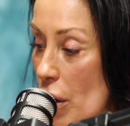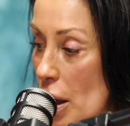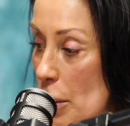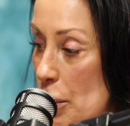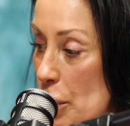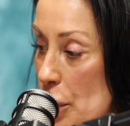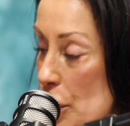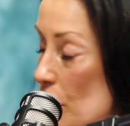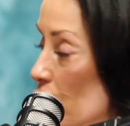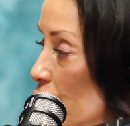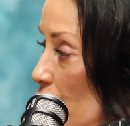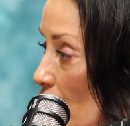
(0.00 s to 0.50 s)
or
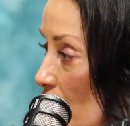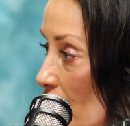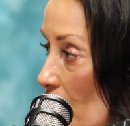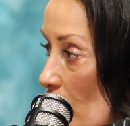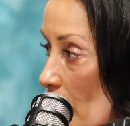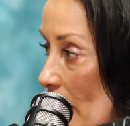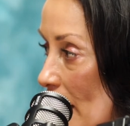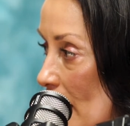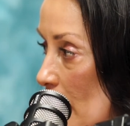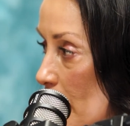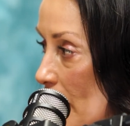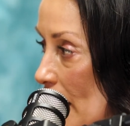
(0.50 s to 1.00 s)
approval
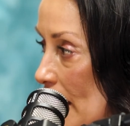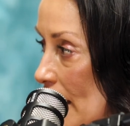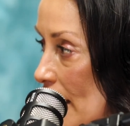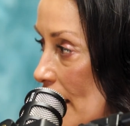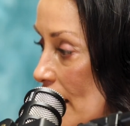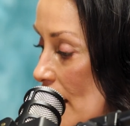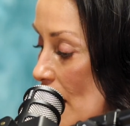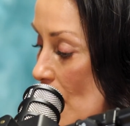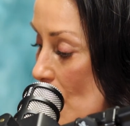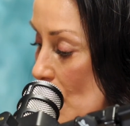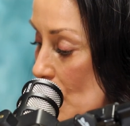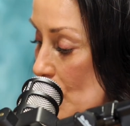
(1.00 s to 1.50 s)
from
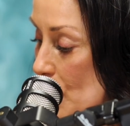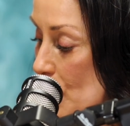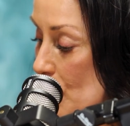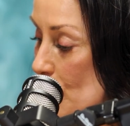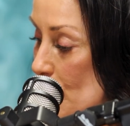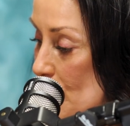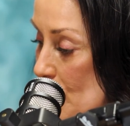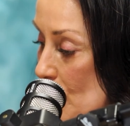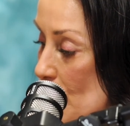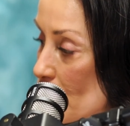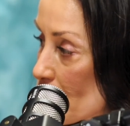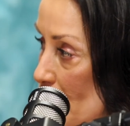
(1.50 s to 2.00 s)
anybody.
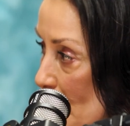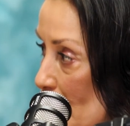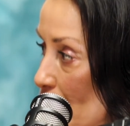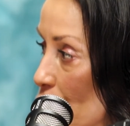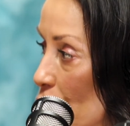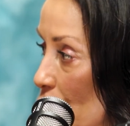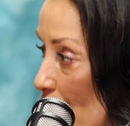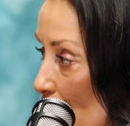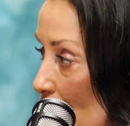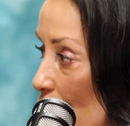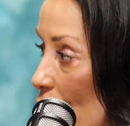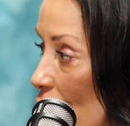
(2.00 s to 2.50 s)
You do
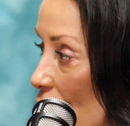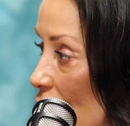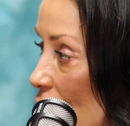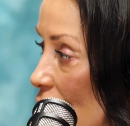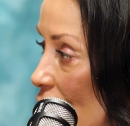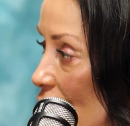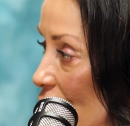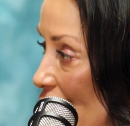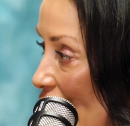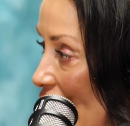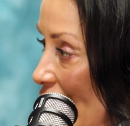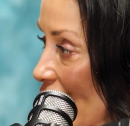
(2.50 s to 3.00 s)
you, boo.
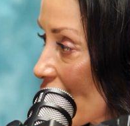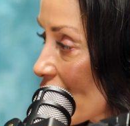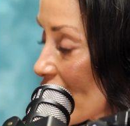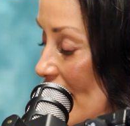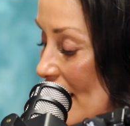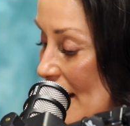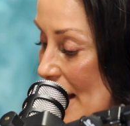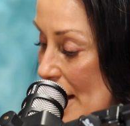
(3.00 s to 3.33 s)
Right?